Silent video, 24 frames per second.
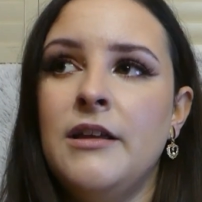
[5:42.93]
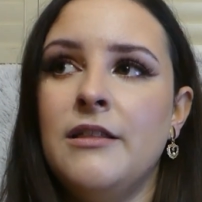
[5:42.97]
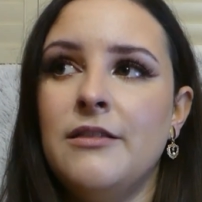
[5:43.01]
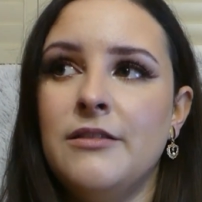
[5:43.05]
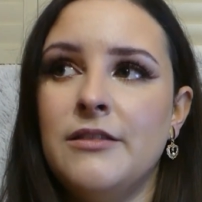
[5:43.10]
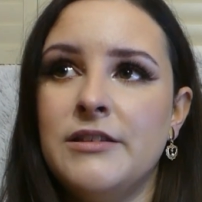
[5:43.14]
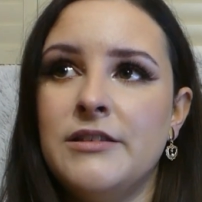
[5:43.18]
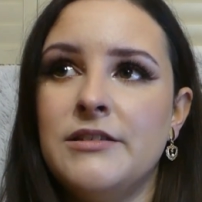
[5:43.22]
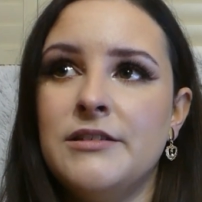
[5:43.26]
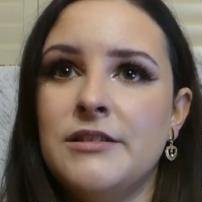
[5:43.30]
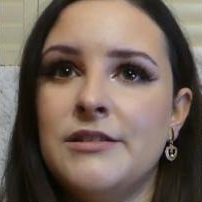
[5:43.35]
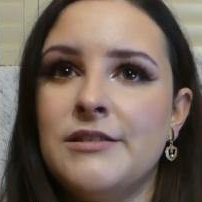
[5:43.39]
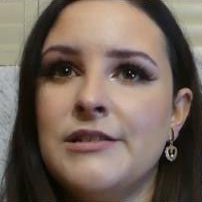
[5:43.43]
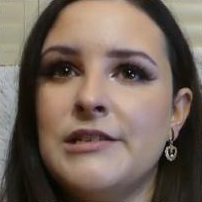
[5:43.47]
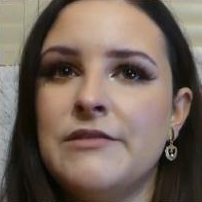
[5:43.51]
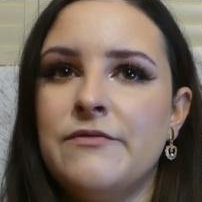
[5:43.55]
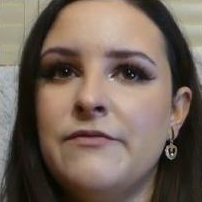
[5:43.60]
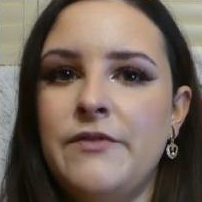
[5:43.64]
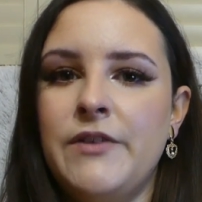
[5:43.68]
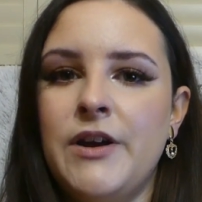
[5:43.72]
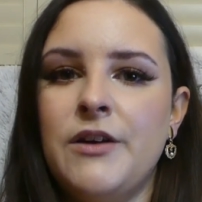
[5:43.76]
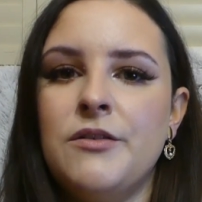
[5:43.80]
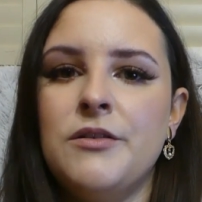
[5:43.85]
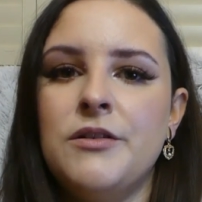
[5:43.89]
This is
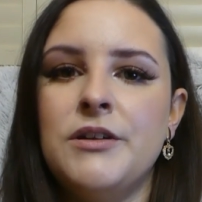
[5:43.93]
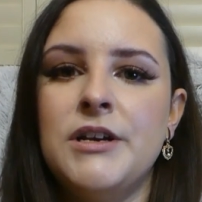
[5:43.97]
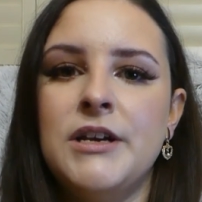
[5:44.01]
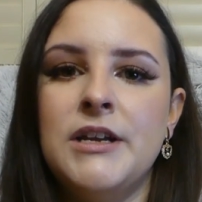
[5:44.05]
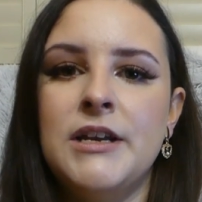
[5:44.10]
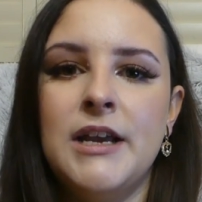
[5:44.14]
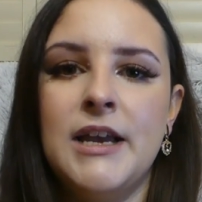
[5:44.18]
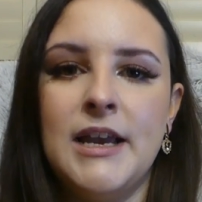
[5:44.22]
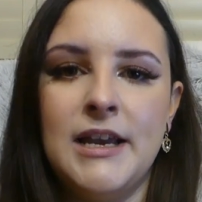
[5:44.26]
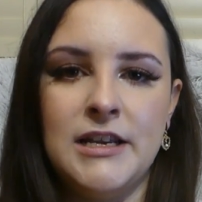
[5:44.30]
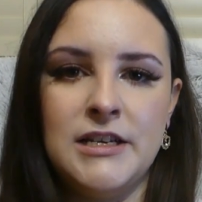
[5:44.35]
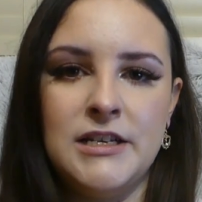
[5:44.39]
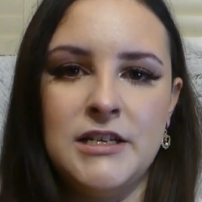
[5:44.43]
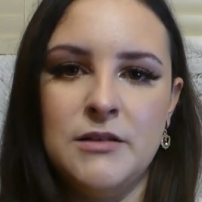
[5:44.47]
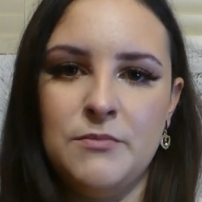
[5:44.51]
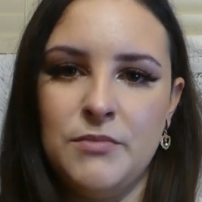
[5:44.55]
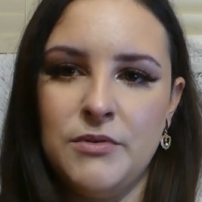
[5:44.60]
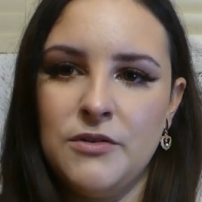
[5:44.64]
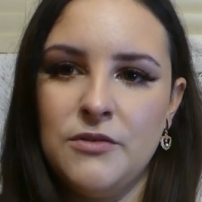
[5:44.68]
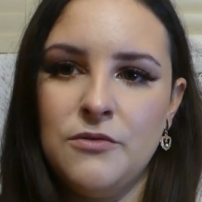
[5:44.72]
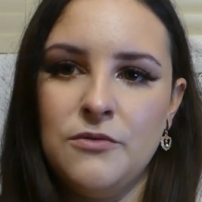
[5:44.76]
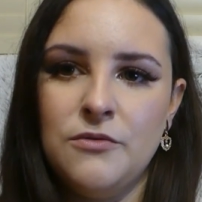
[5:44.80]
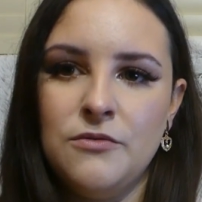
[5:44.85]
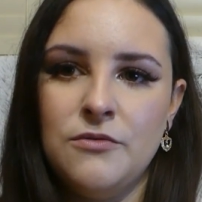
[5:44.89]
very
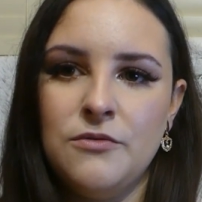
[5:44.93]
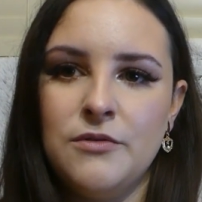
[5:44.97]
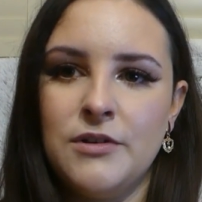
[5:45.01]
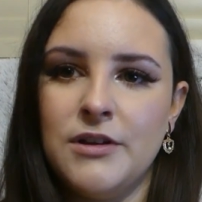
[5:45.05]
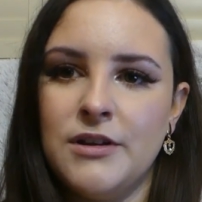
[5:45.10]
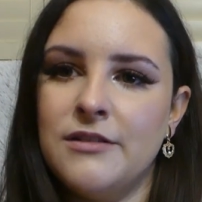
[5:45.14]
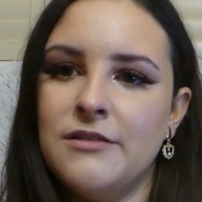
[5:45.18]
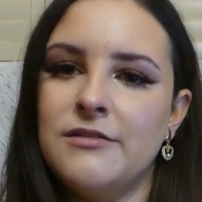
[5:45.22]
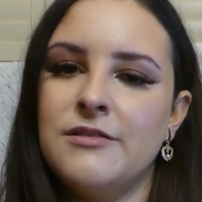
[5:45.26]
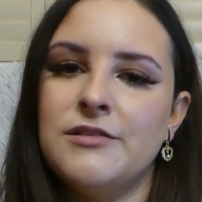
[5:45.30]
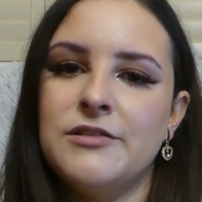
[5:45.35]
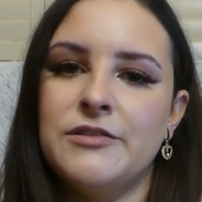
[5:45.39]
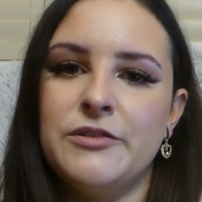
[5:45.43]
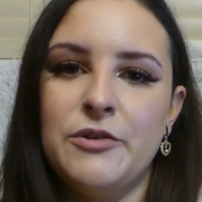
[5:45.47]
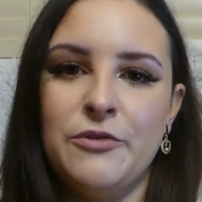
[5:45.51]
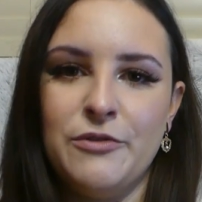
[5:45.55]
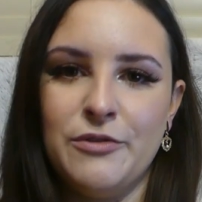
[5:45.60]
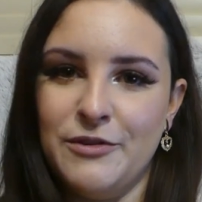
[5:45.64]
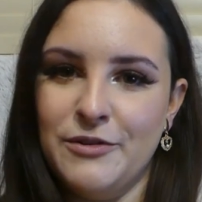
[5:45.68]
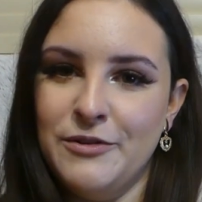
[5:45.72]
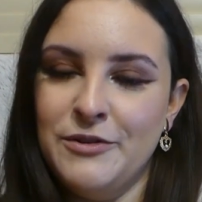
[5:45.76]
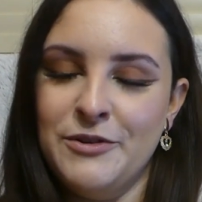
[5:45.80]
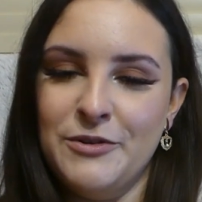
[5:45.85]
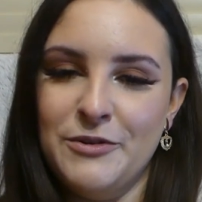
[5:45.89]
atypical, it is
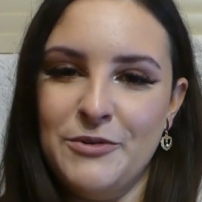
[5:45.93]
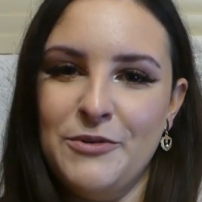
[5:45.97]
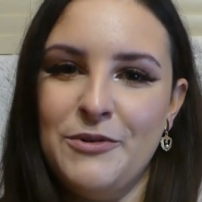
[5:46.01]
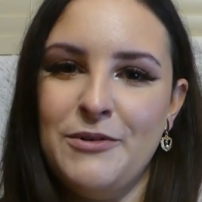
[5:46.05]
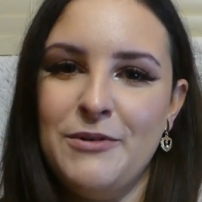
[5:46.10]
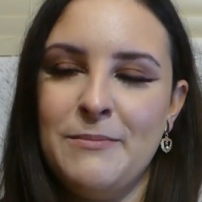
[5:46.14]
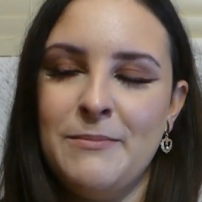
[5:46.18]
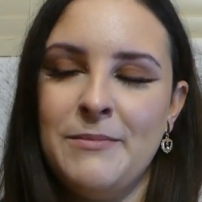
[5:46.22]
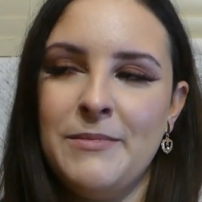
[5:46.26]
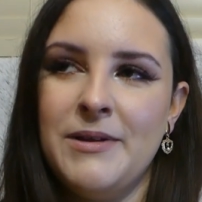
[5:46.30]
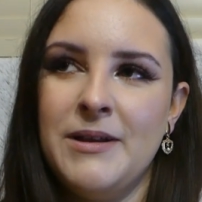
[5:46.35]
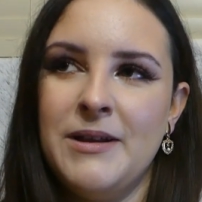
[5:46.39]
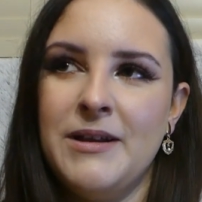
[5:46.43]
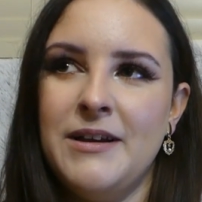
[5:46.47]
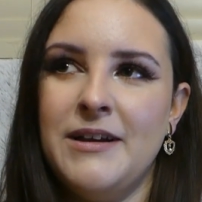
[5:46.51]
not the norm,